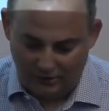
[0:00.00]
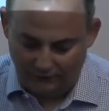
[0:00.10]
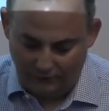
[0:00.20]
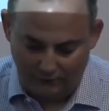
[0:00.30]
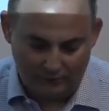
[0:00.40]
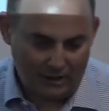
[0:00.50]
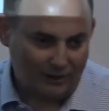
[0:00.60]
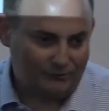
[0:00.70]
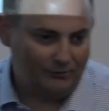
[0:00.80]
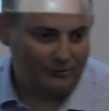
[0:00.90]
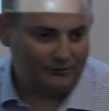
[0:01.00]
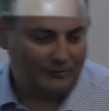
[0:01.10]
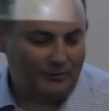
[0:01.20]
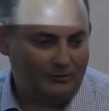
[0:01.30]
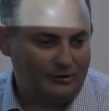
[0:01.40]
if you actually work
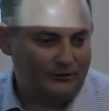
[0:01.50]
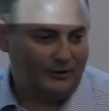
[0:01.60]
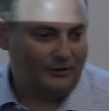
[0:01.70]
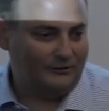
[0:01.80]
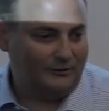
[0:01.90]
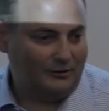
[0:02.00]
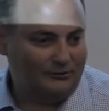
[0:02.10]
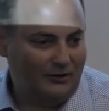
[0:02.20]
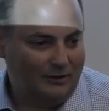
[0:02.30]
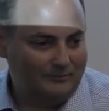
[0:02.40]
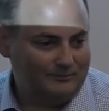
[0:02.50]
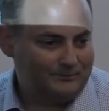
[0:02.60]
somewhere where you need to get things done on time.